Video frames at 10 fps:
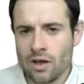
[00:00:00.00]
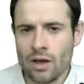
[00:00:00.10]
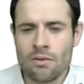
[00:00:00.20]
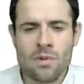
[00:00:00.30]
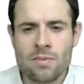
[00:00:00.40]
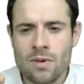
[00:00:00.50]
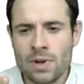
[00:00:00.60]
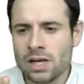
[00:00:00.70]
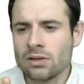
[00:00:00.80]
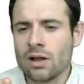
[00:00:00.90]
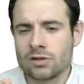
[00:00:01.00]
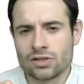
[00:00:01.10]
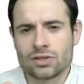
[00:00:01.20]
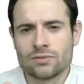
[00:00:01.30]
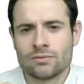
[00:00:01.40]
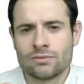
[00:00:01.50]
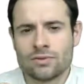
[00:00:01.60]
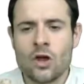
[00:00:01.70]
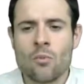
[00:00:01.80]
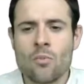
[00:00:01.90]
and maybe $1 million.
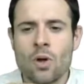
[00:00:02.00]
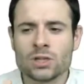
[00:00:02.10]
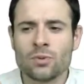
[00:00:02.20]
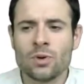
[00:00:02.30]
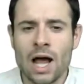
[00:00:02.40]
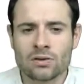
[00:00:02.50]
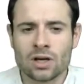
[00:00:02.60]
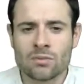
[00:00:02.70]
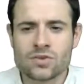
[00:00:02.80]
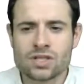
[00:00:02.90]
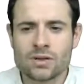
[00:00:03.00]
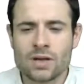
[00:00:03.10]
There are multiple outcomes.